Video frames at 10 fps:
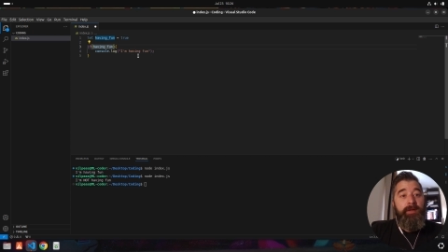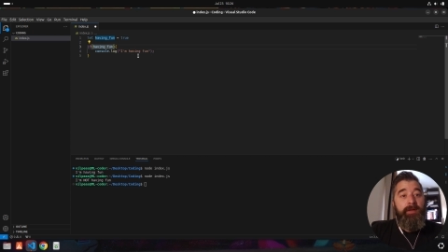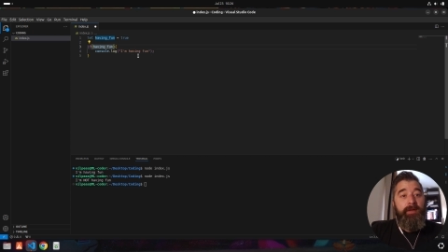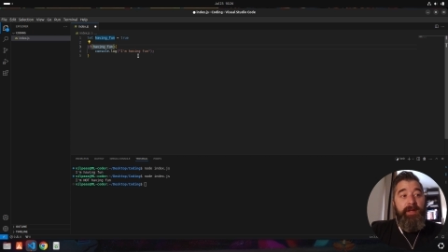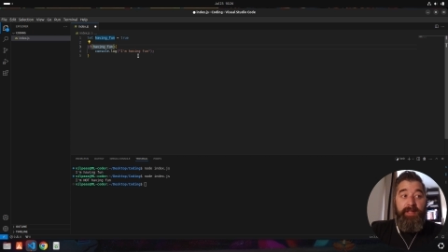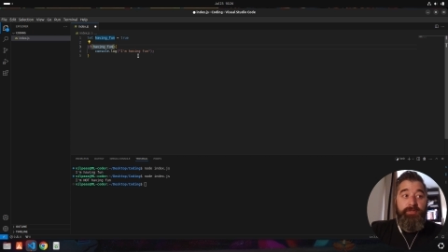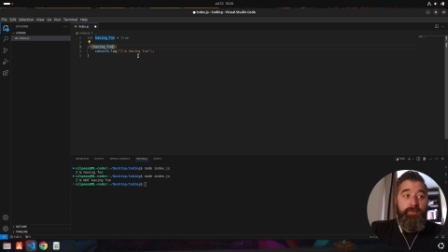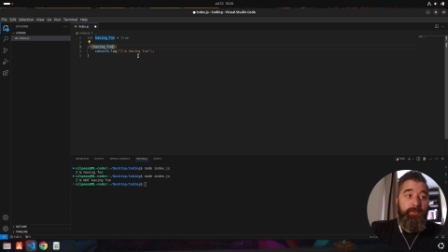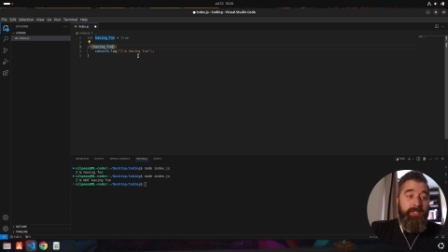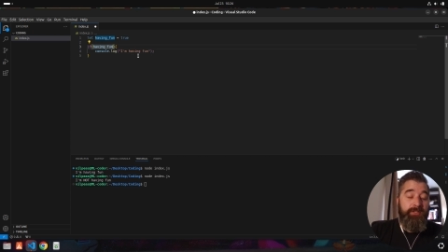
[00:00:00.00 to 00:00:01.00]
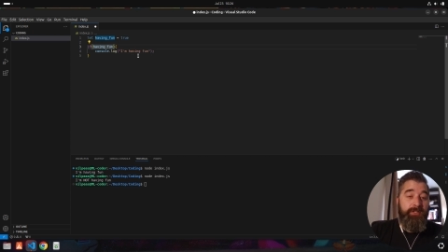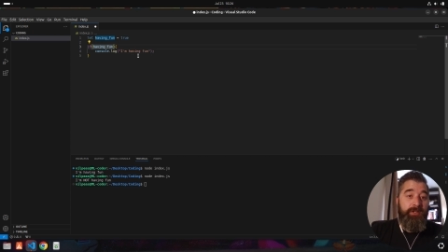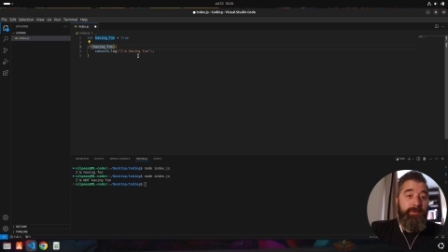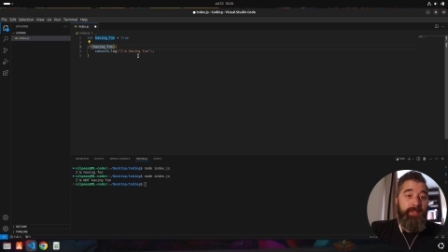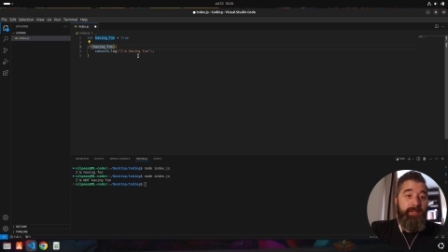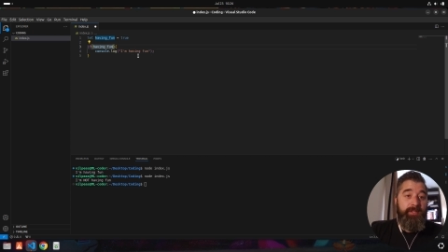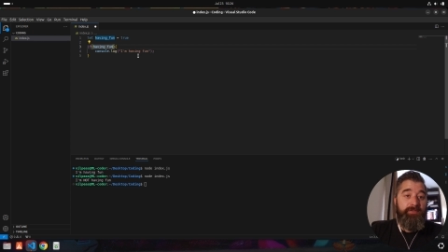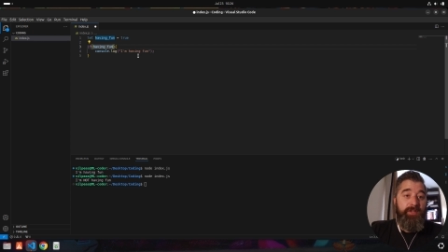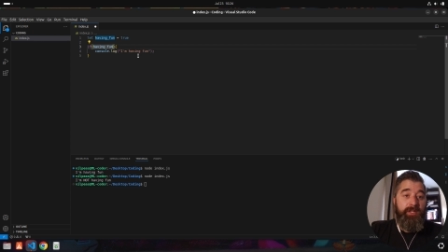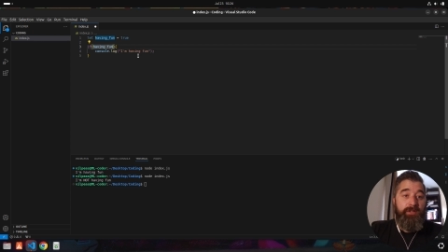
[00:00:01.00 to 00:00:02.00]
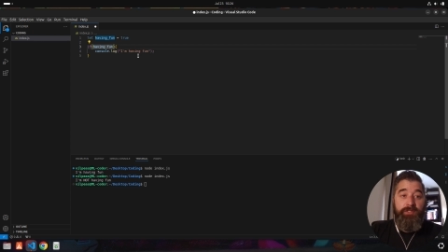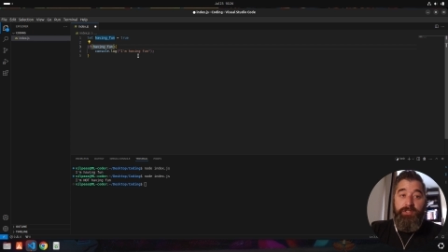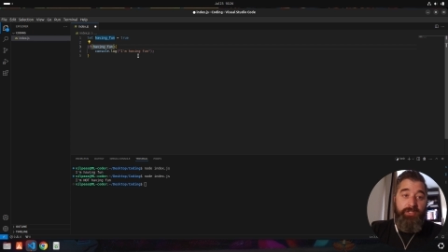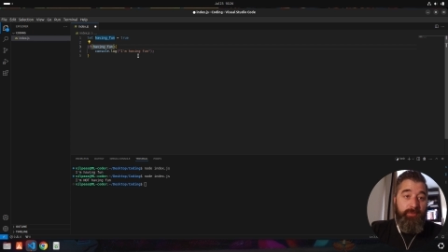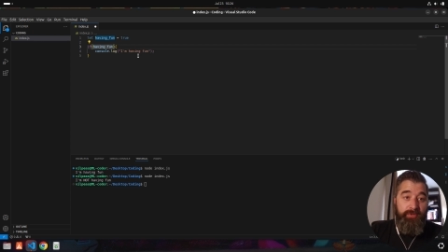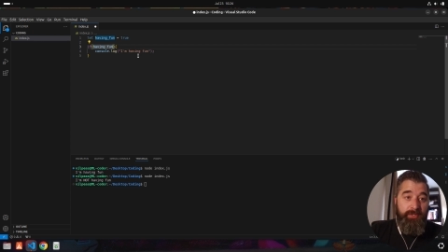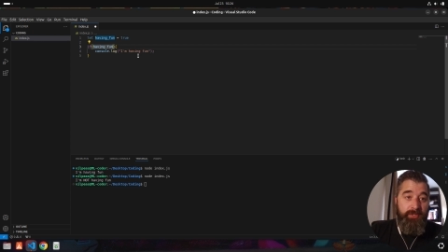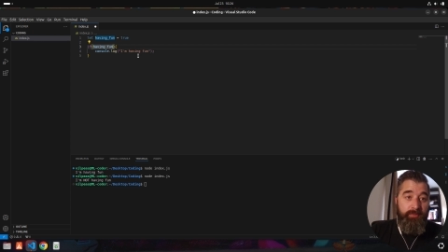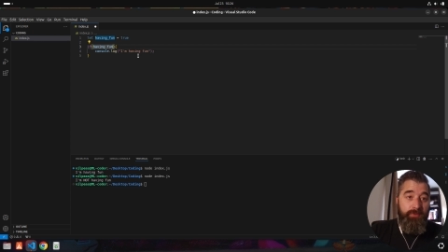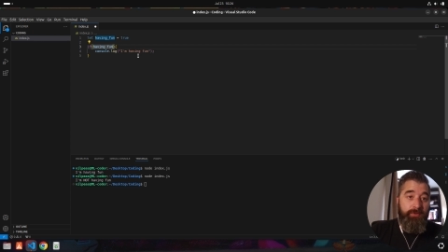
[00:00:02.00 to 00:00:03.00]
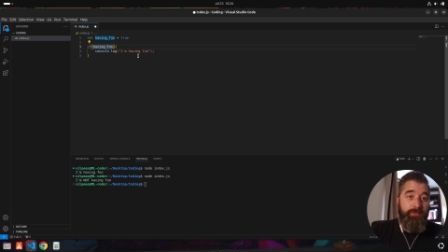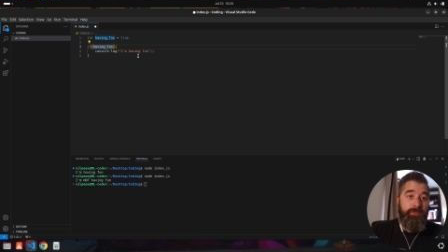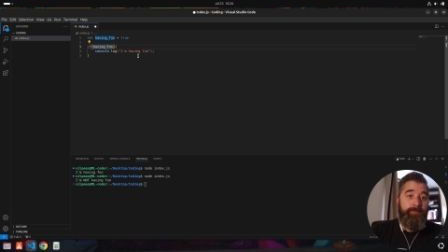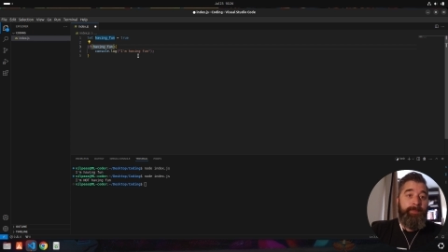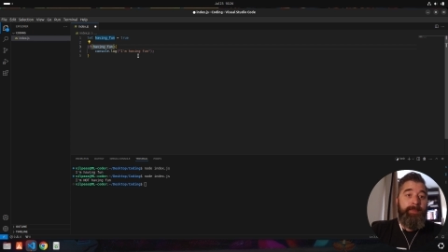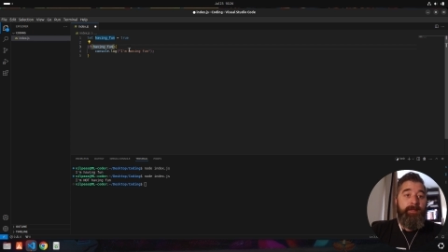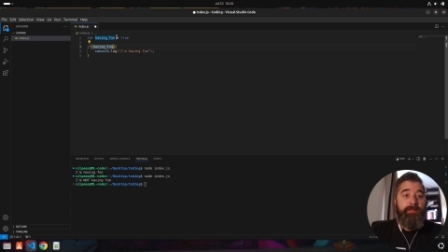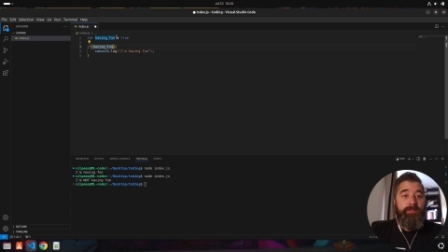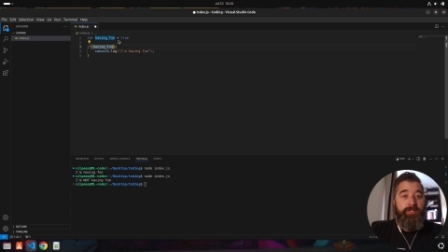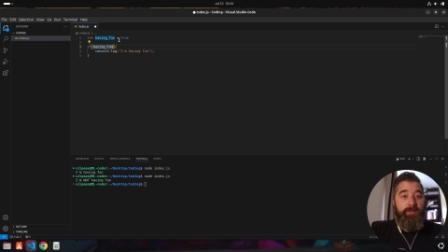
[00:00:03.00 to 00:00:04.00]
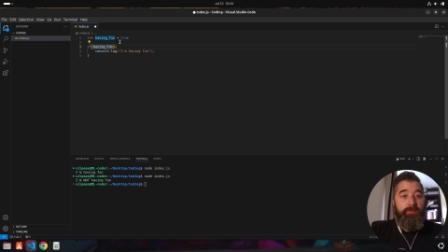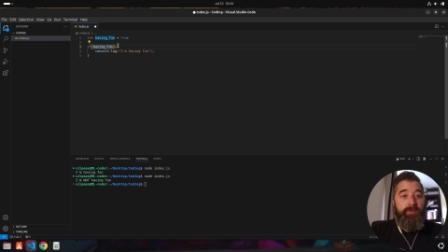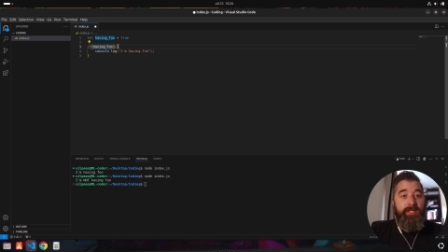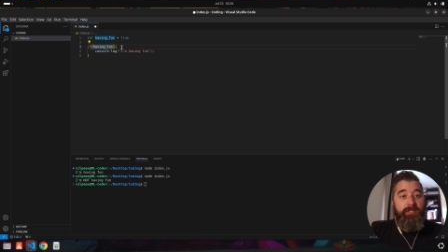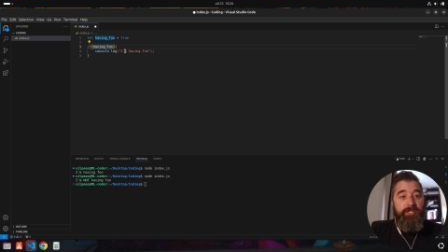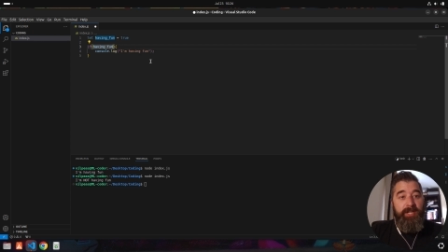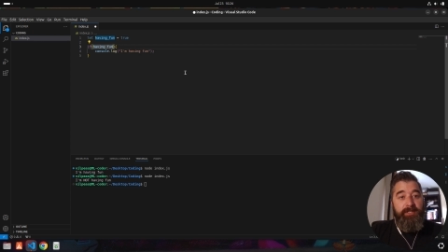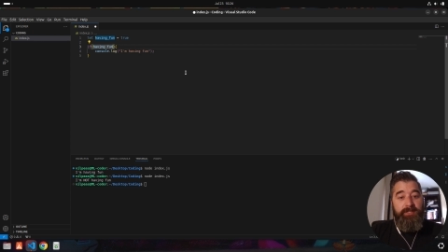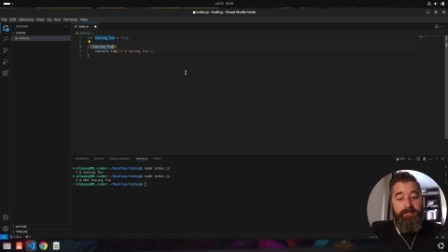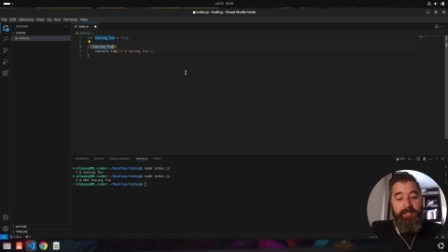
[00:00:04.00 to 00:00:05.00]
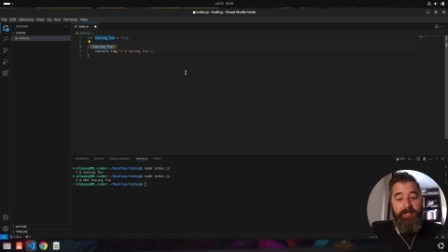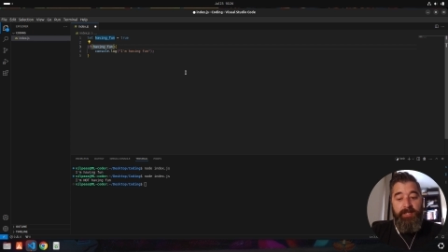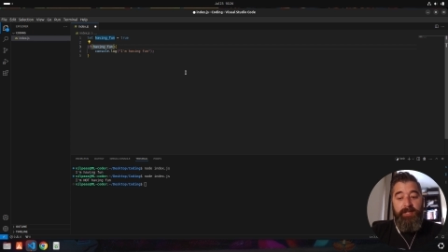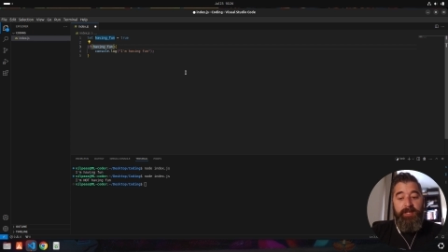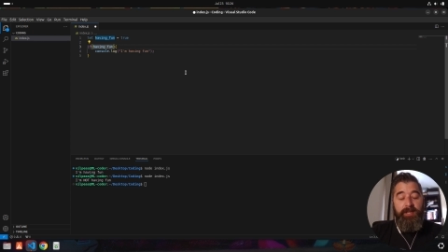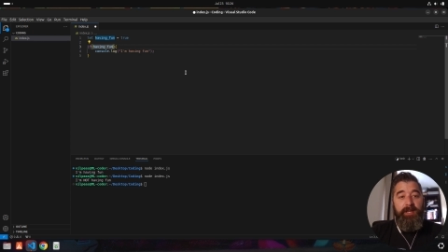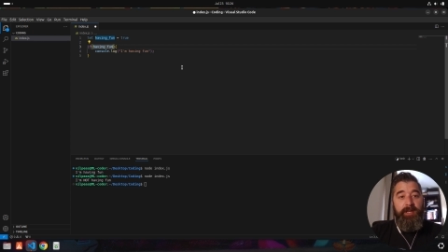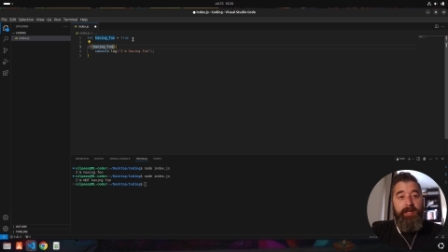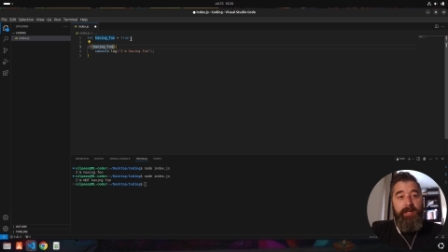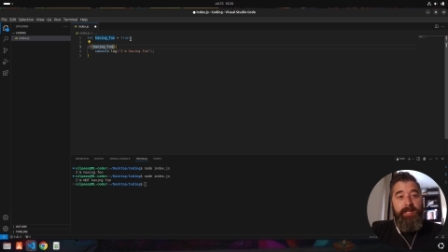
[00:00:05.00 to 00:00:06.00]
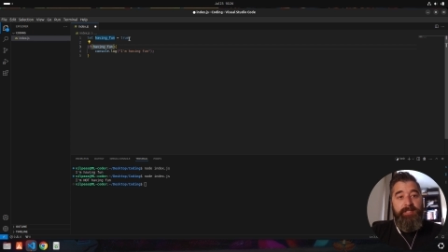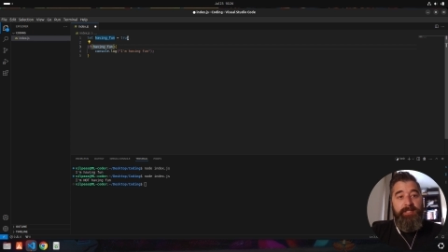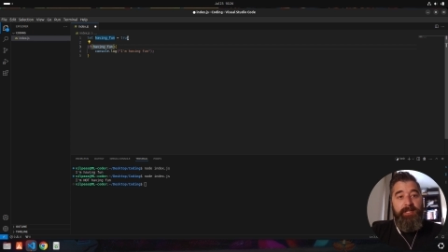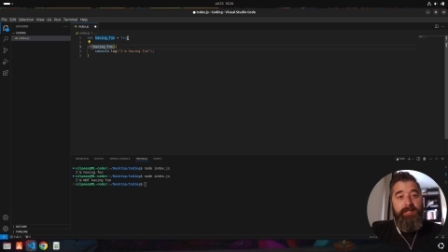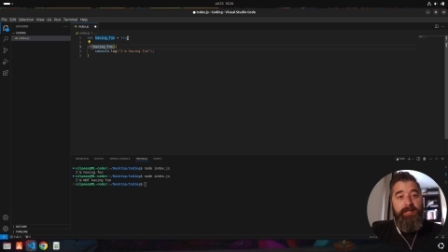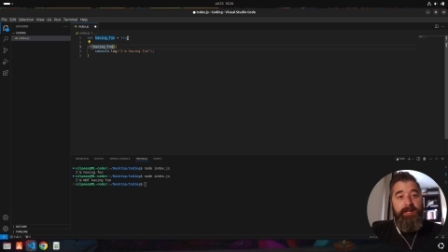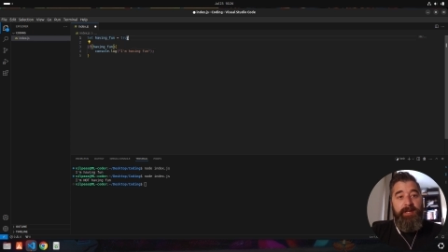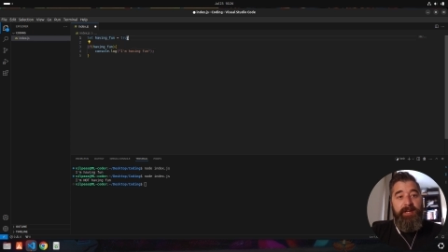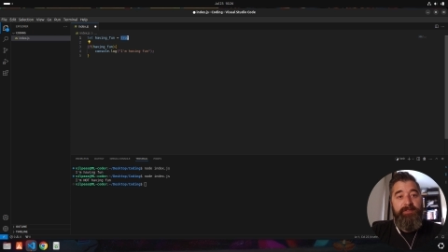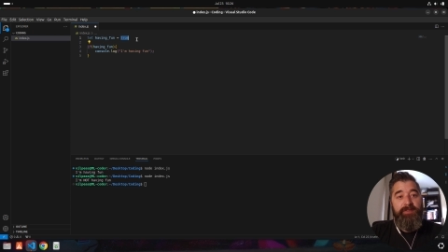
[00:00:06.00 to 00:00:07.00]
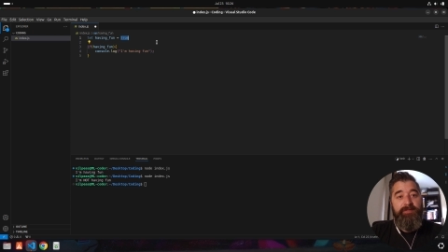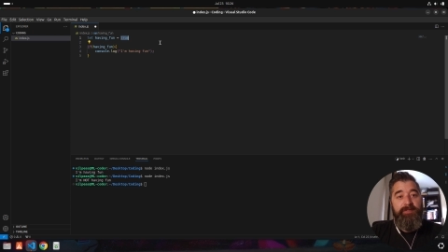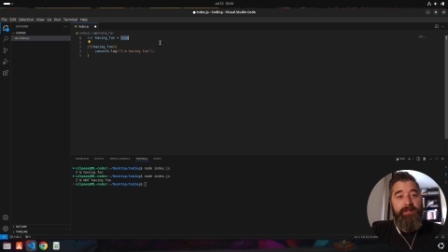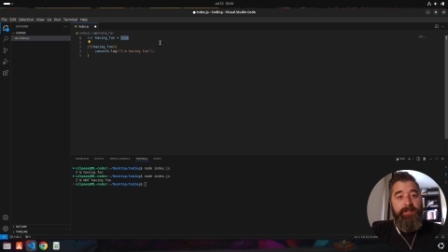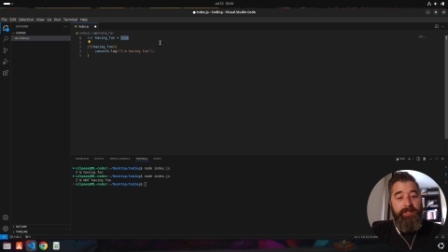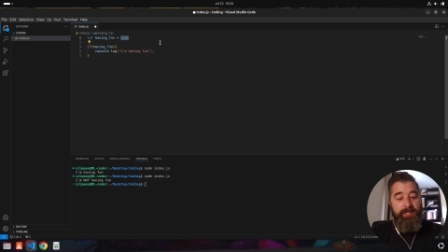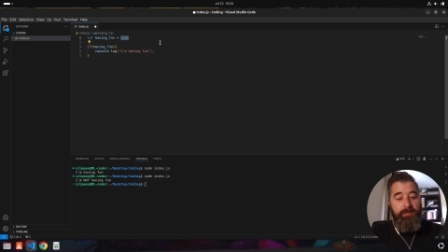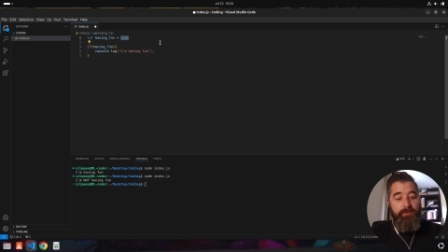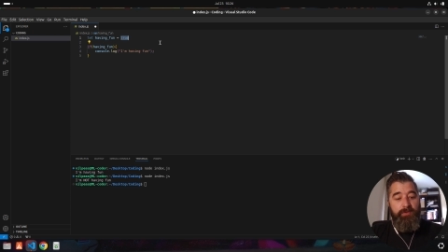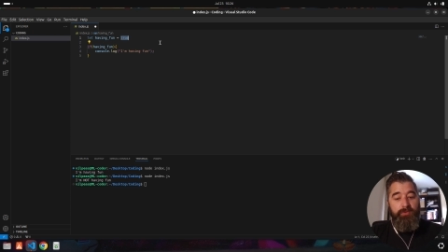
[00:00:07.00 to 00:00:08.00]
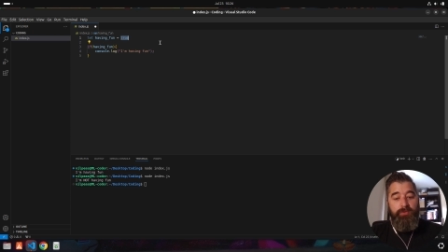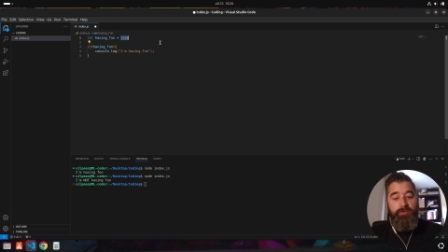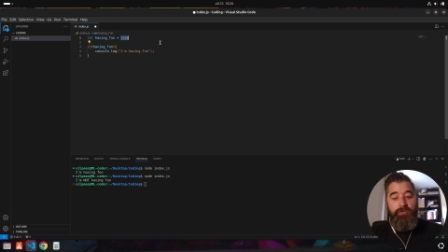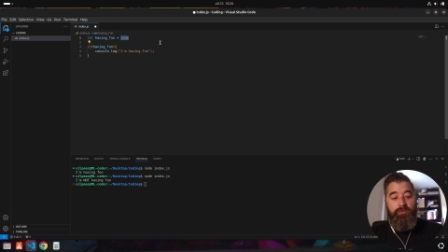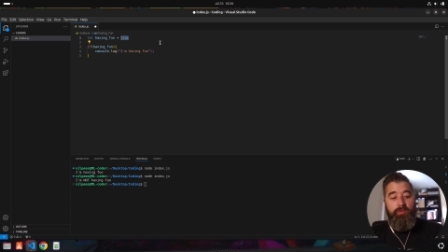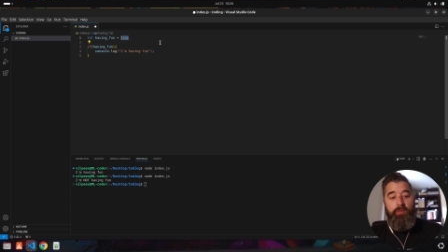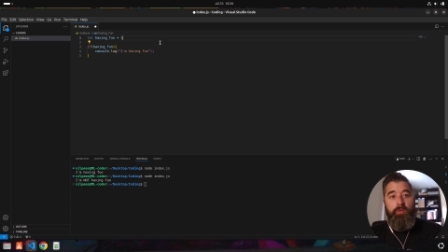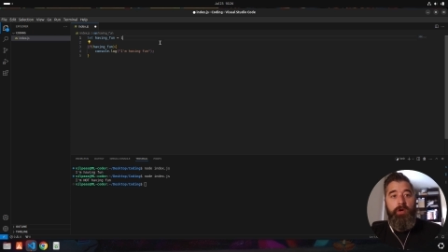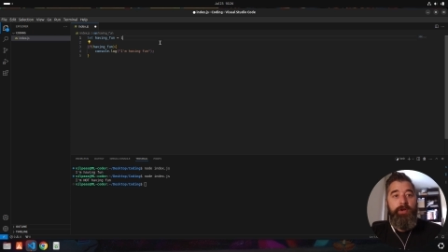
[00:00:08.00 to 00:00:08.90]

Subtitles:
and that's what we're concerned with in this video, is just the principles. So we can check to see, let's say that having fun equals 1.